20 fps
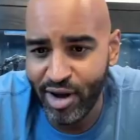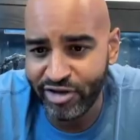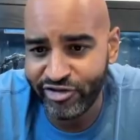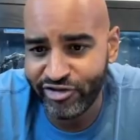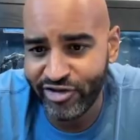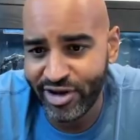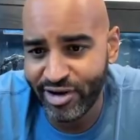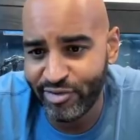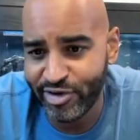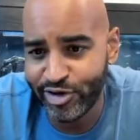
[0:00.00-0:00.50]
I was
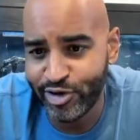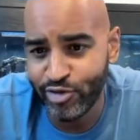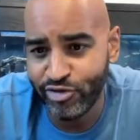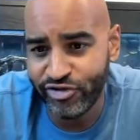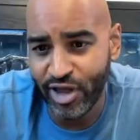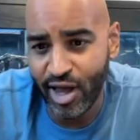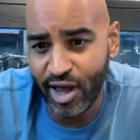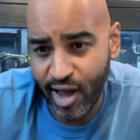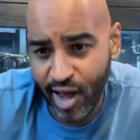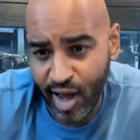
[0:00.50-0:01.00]
trying to reduce
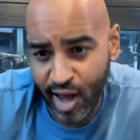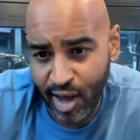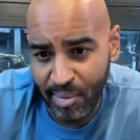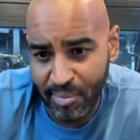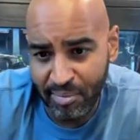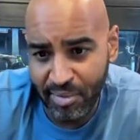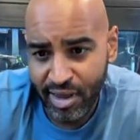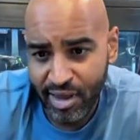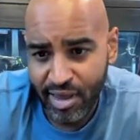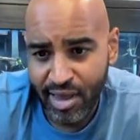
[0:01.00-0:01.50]
the
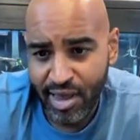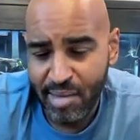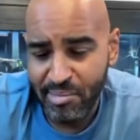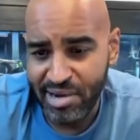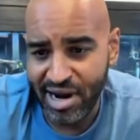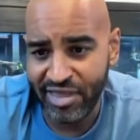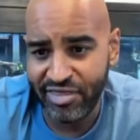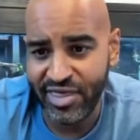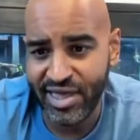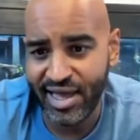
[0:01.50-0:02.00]
hum,
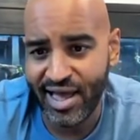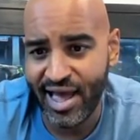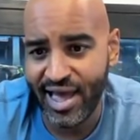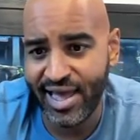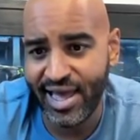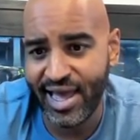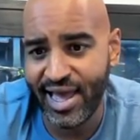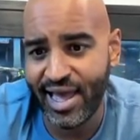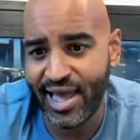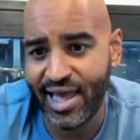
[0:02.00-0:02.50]
but I think
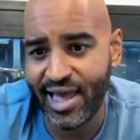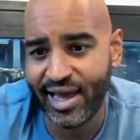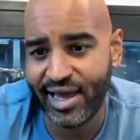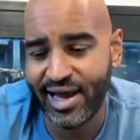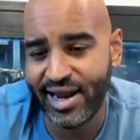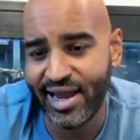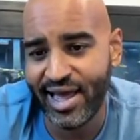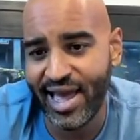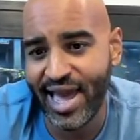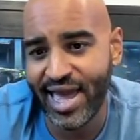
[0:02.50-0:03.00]
I
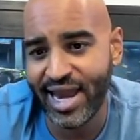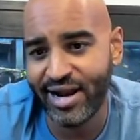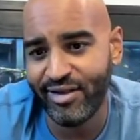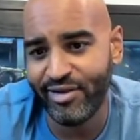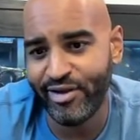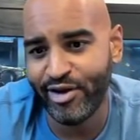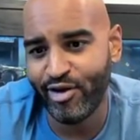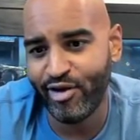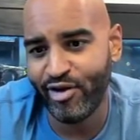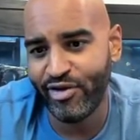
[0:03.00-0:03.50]
kind of added a
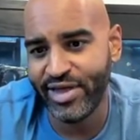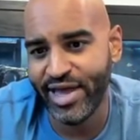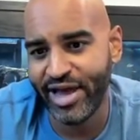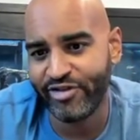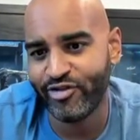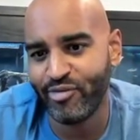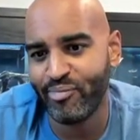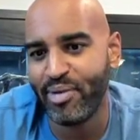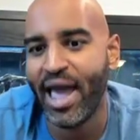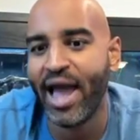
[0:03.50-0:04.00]
little of the
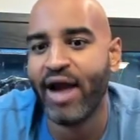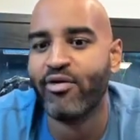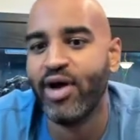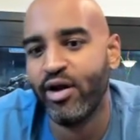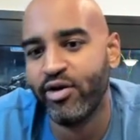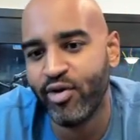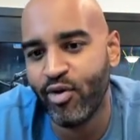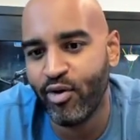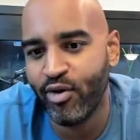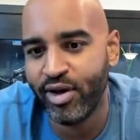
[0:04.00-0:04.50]
extra
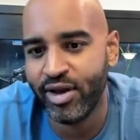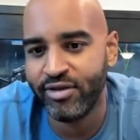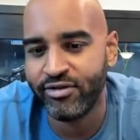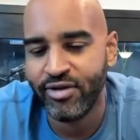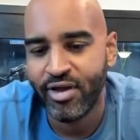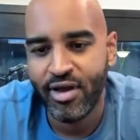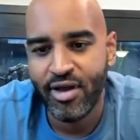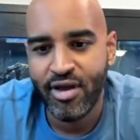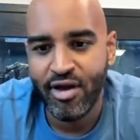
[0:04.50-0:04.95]
background noise.